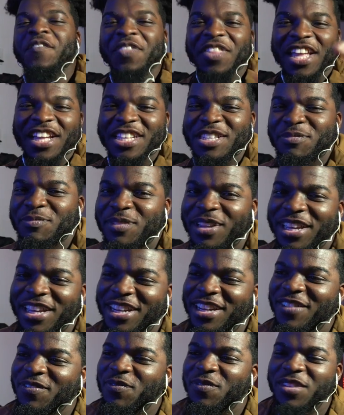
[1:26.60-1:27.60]
I'm just
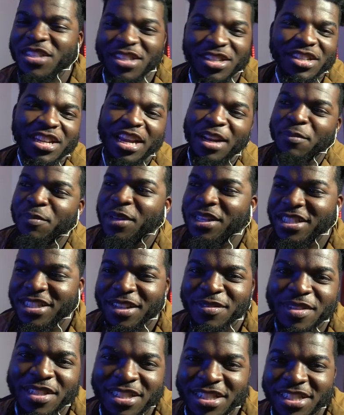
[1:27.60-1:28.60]
playing. You're not a bitch.
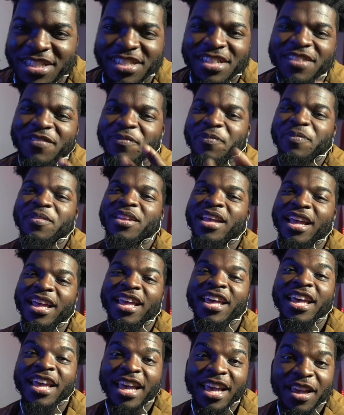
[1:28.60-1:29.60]
I'm just...
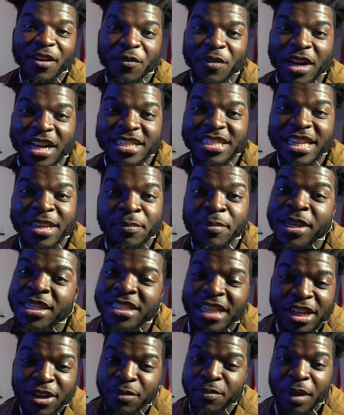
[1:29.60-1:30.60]
When I say
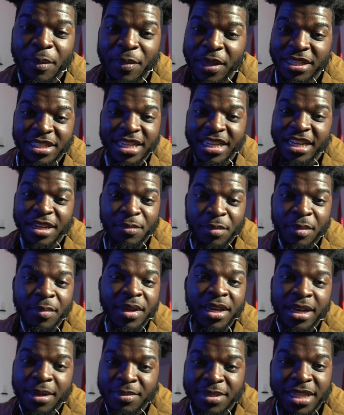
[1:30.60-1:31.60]
bitch, I'm not saying it to be
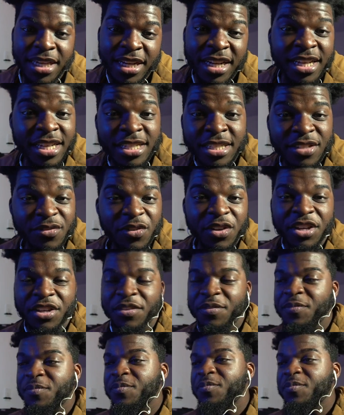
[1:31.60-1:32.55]
mean. I'm saying it because it's funny.